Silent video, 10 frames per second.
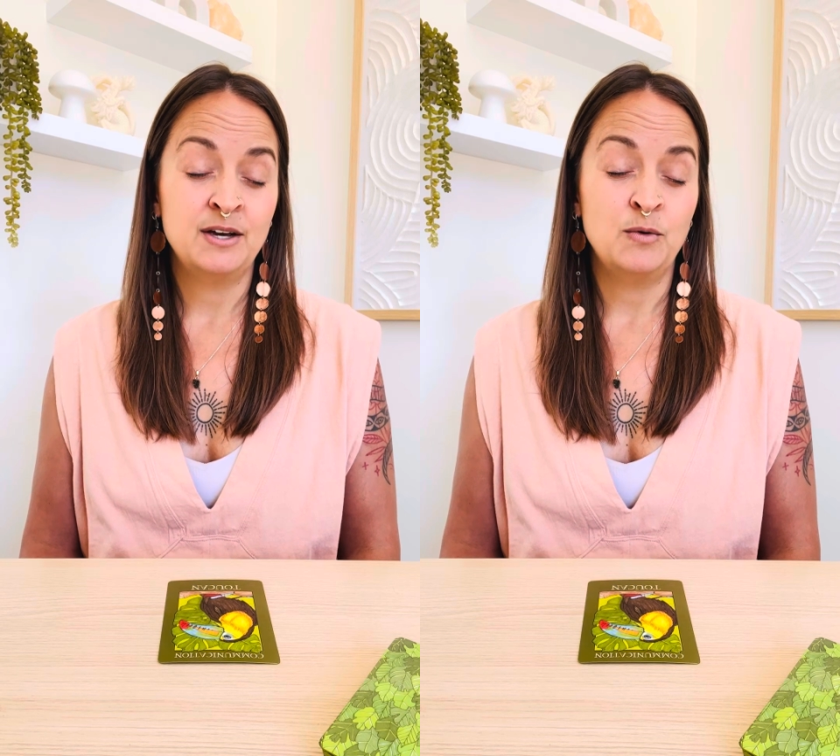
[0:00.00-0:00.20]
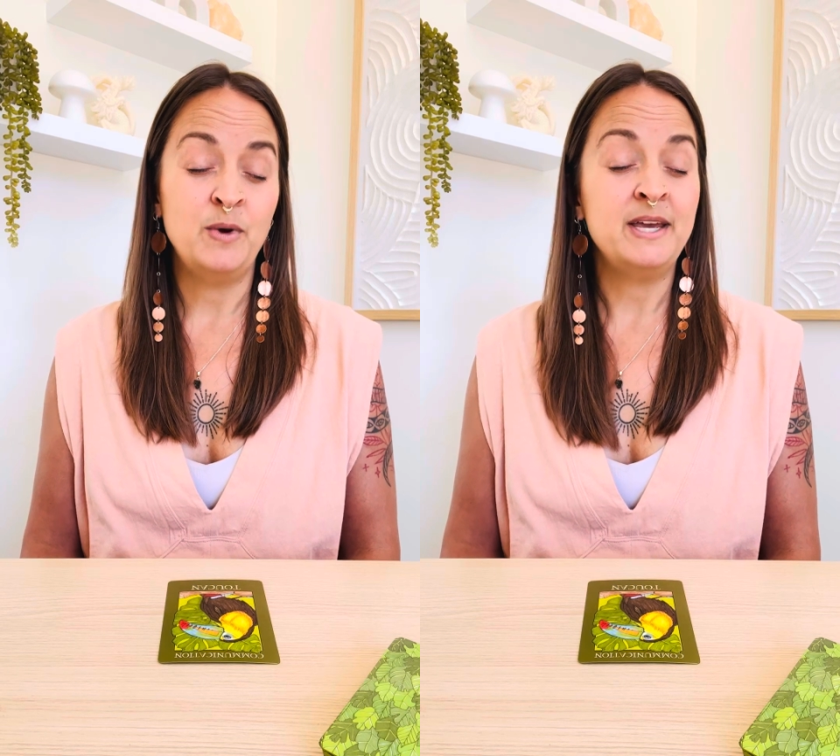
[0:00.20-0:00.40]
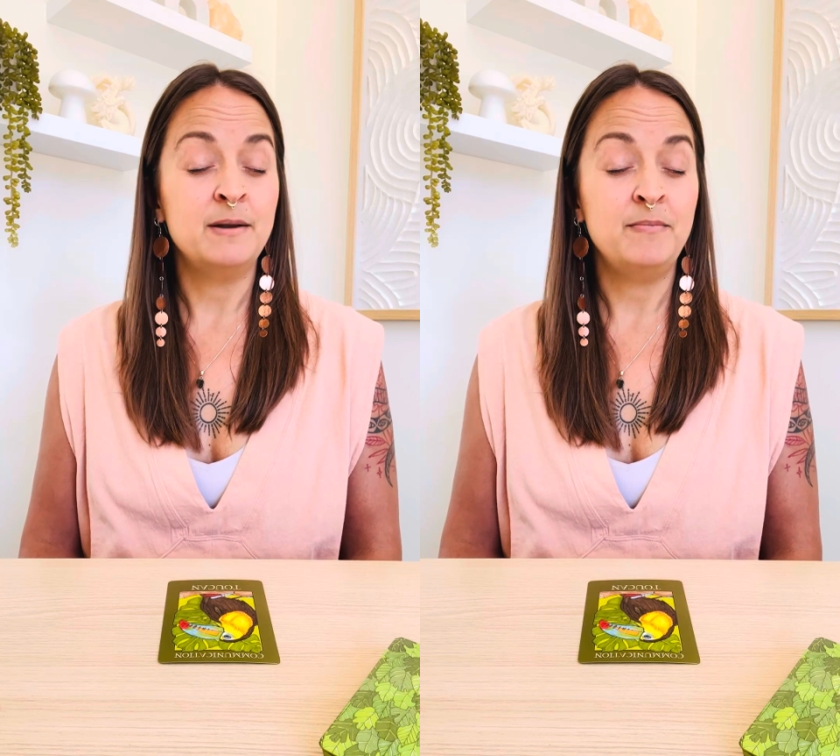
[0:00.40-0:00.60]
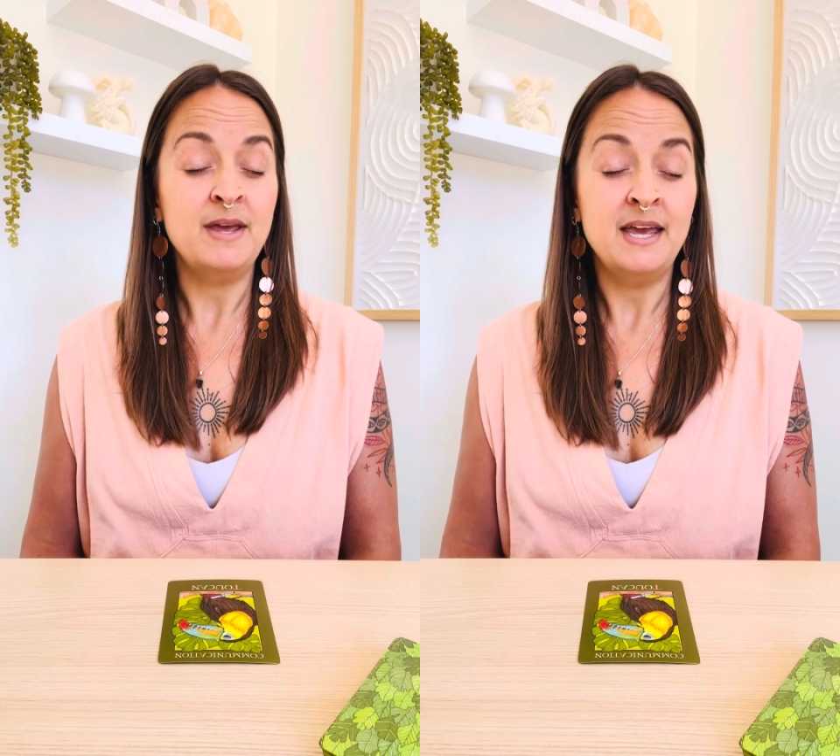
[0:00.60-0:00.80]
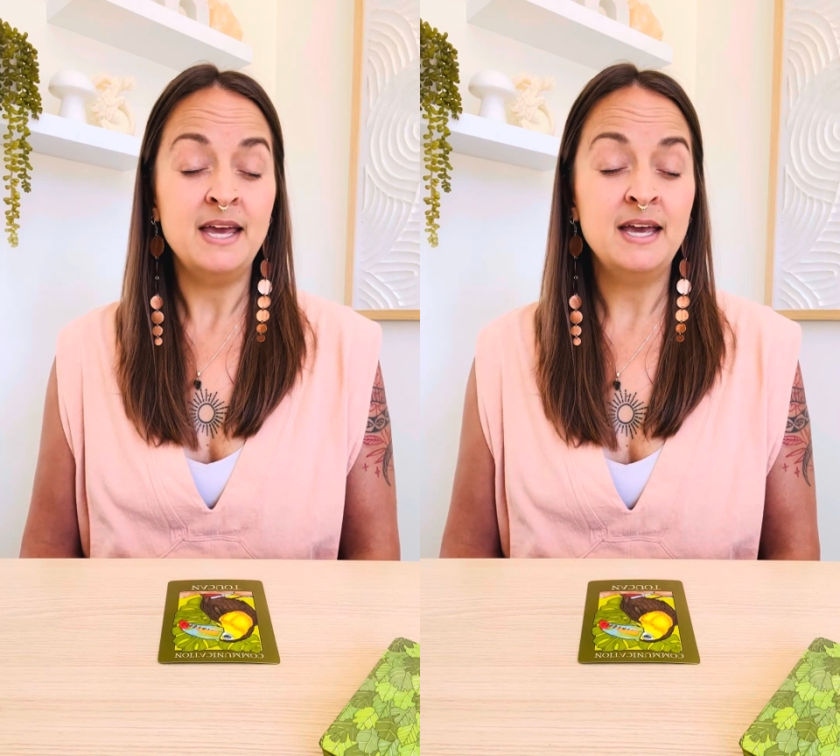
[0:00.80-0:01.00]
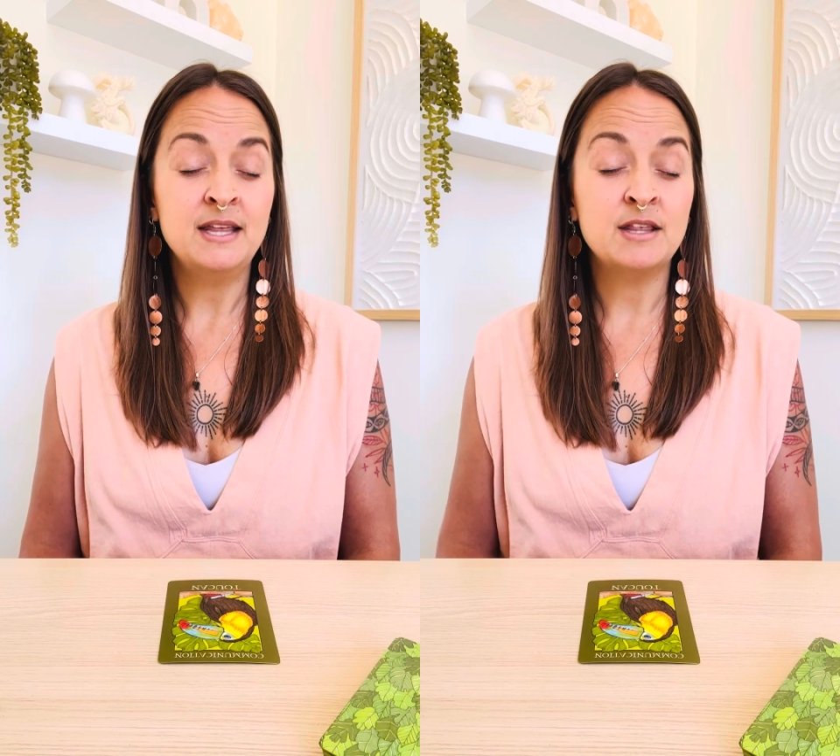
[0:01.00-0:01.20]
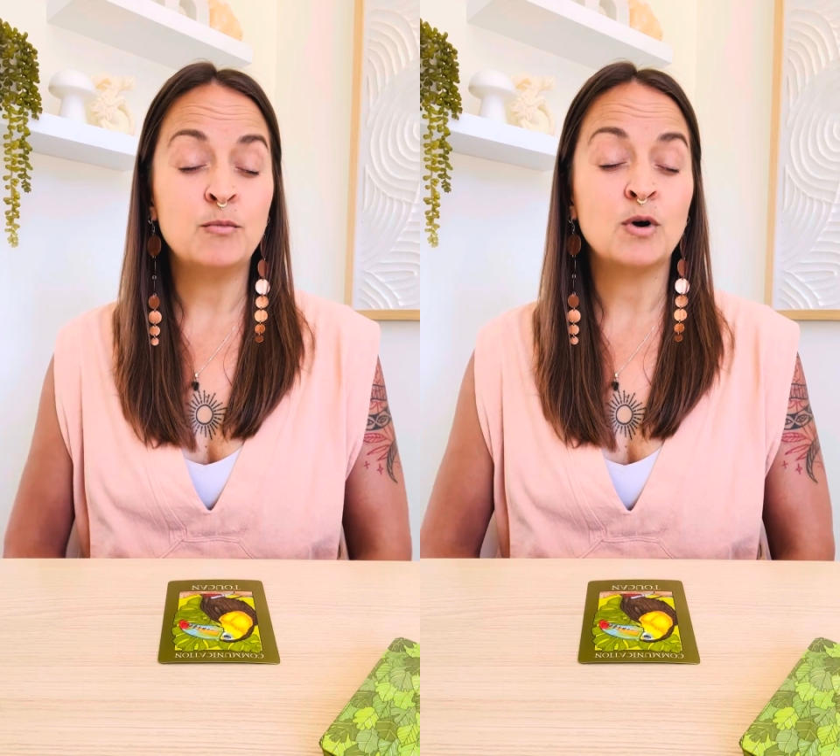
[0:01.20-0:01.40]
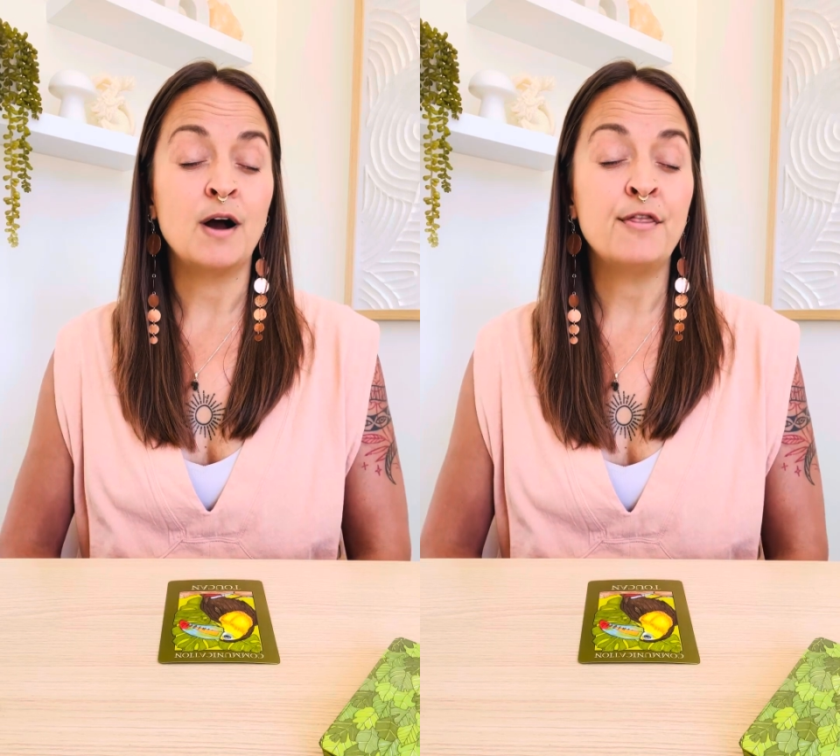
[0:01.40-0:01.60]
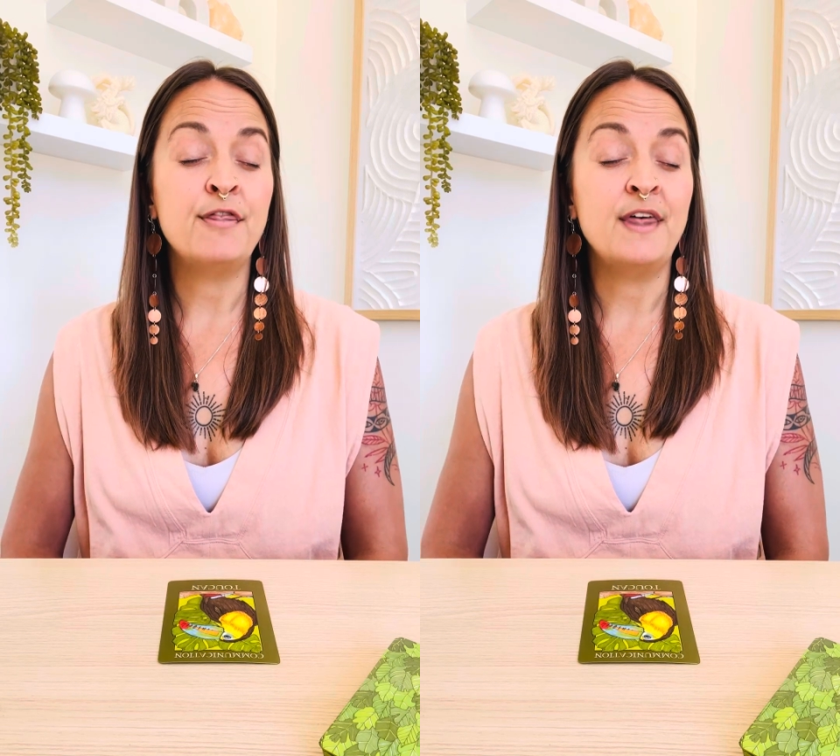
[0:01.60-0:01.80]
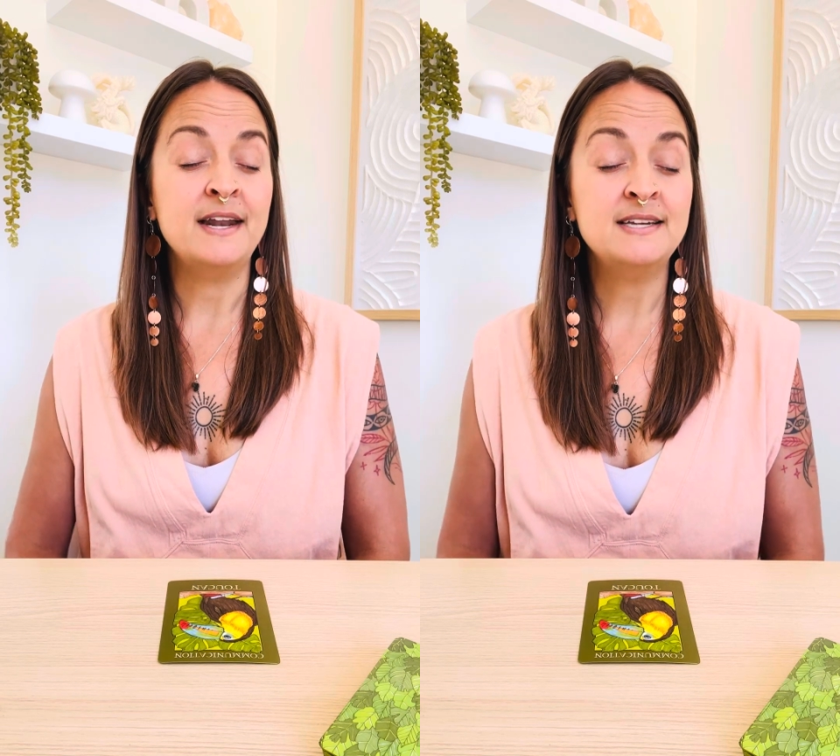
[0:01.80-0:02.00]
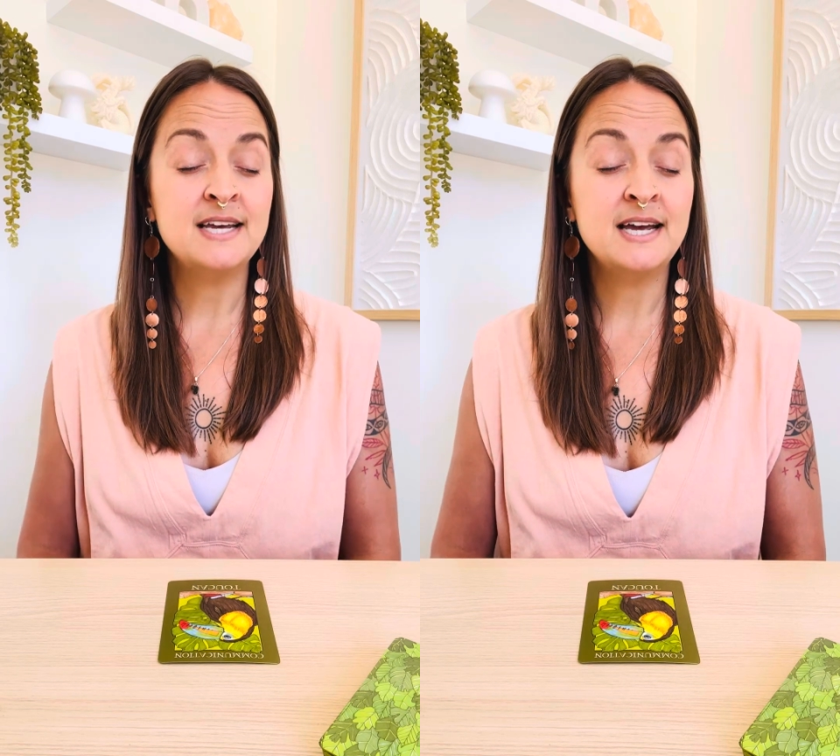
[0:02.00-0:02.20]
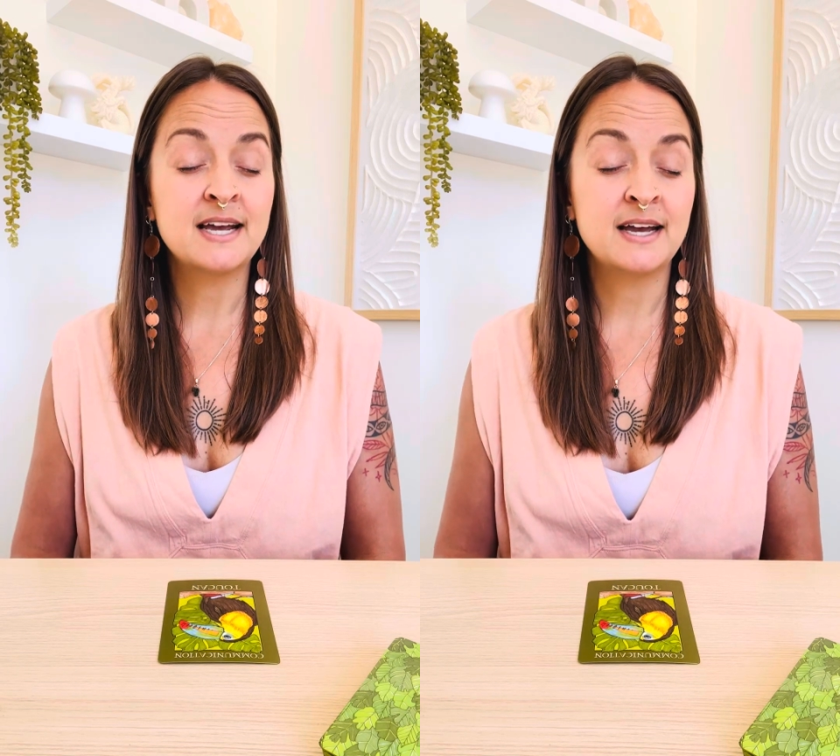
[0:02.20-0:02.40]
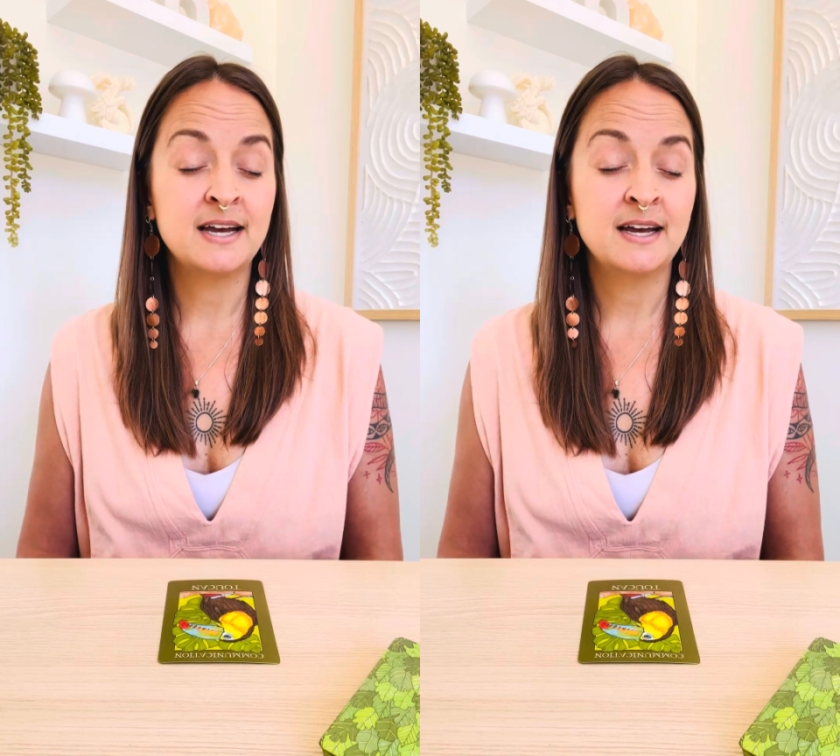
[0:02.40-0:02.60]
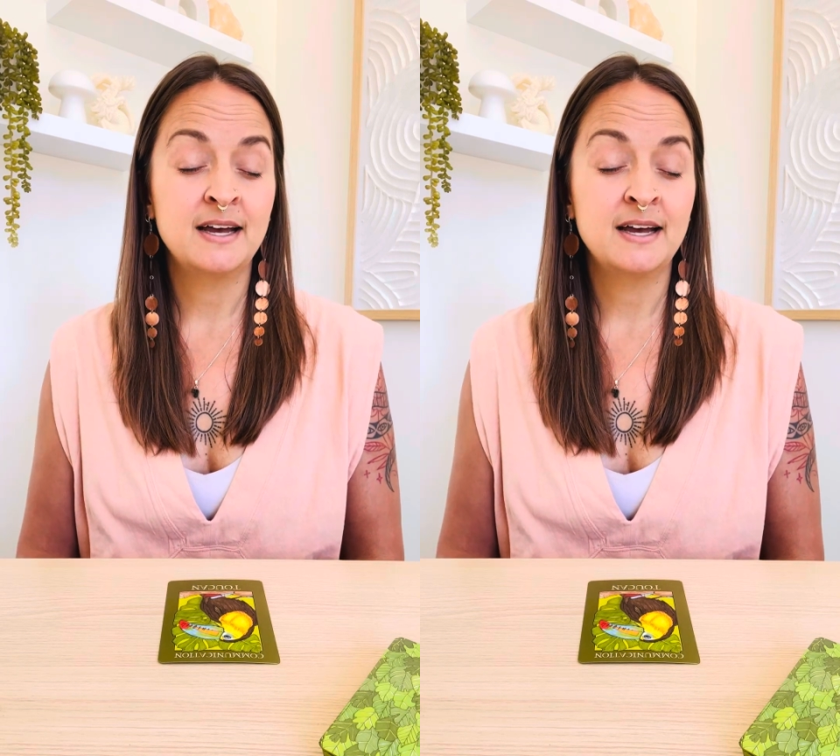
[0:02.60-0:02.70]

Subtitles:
we can be, the more authentic,